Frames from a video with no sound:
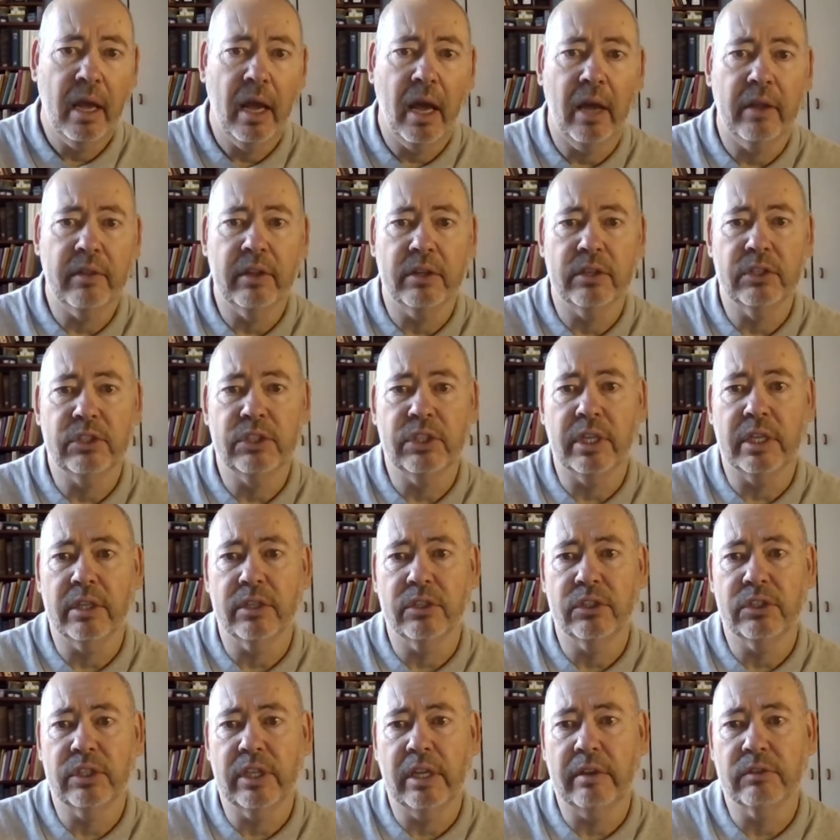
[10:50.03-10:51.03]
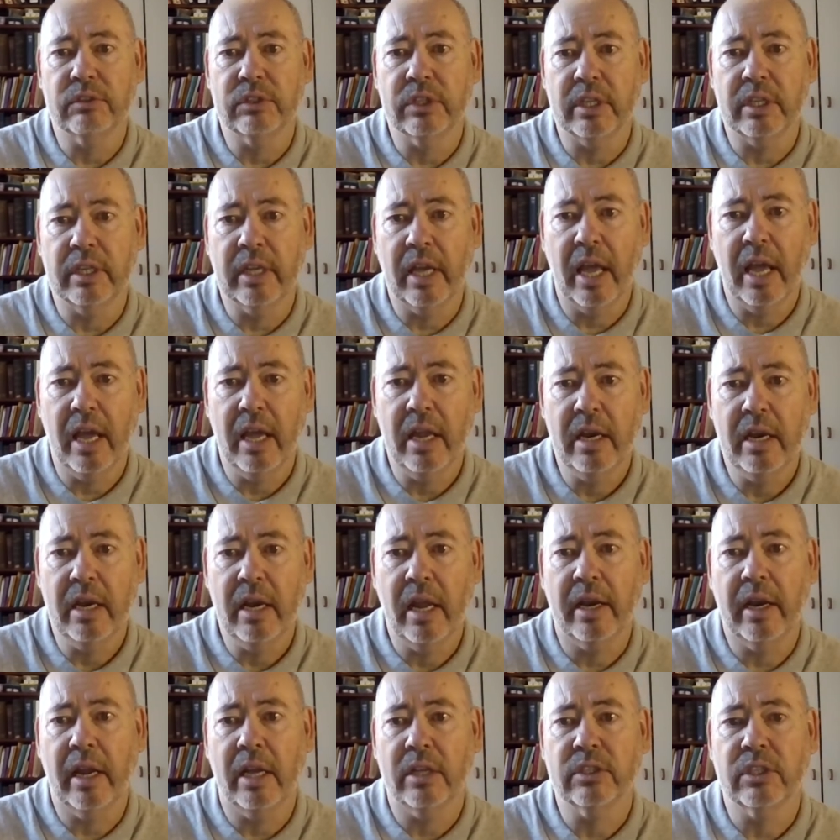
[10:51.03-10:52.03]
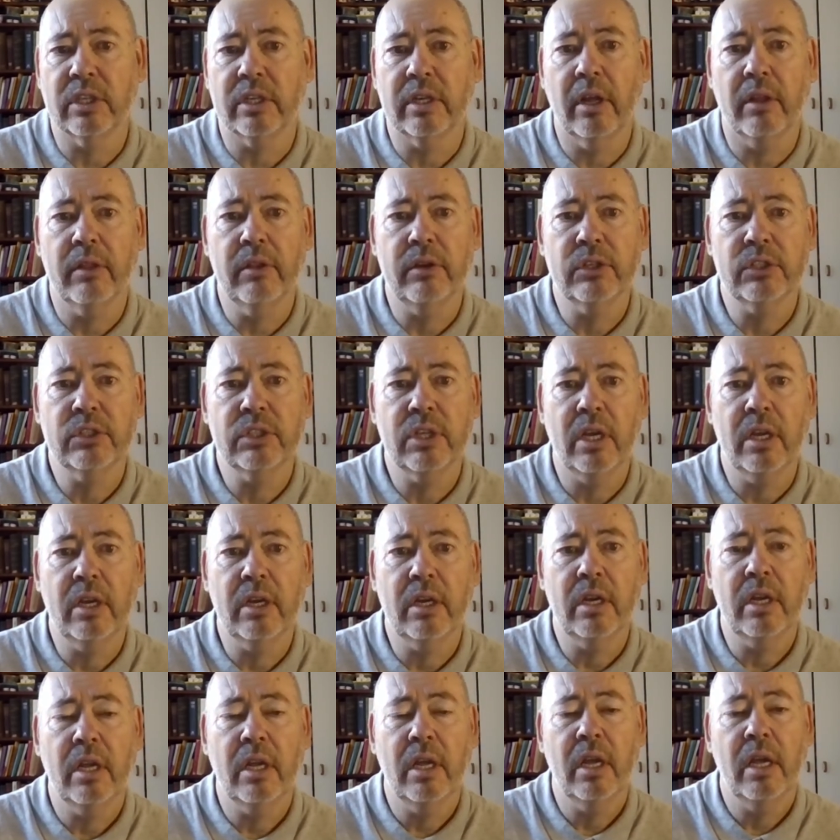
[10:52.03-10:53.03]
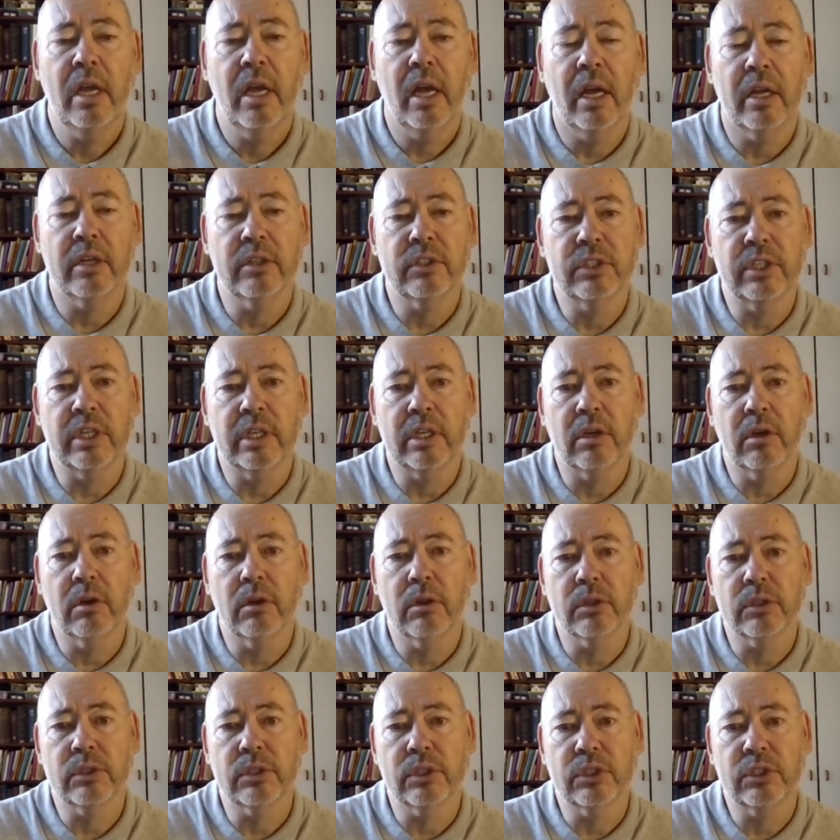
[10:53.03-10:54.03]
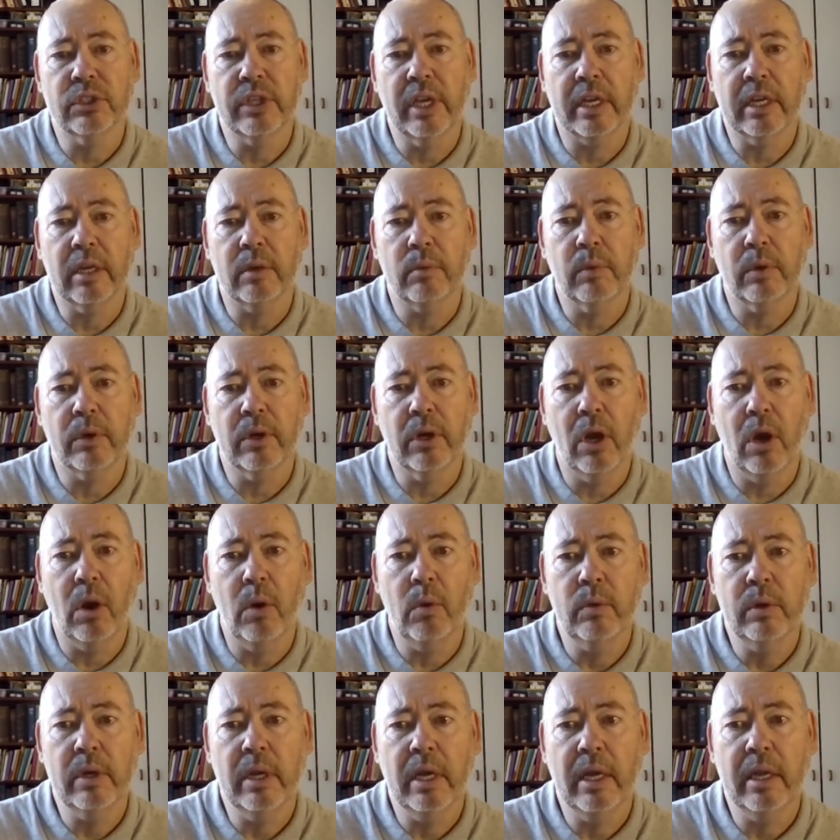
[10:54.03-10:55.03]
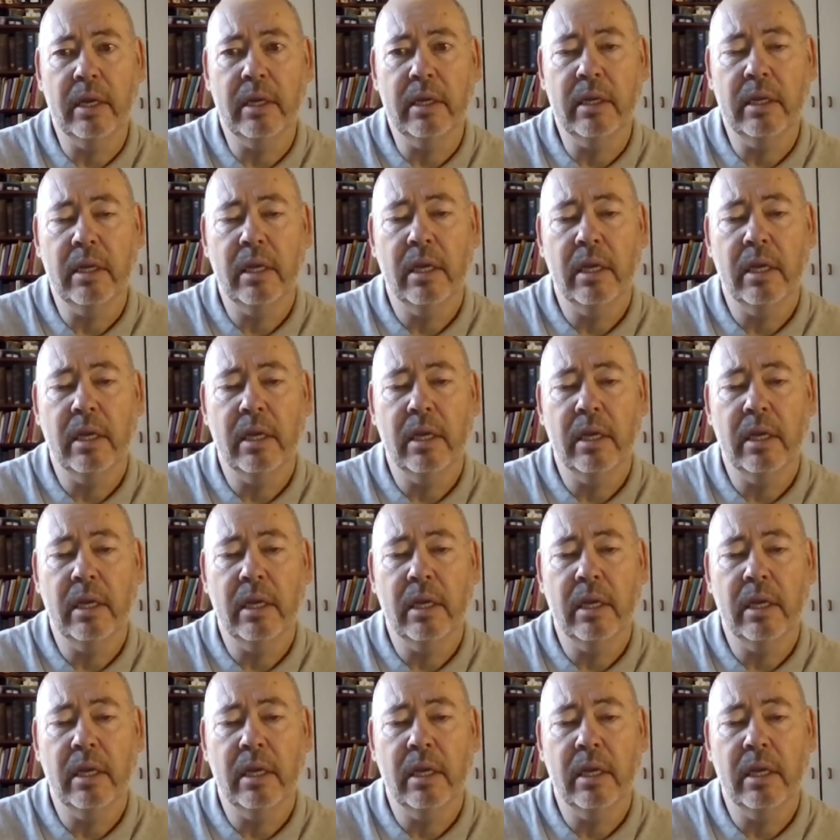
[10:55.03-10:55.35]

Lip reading: And then she conceives again and has another son, and she calls the second one Onan.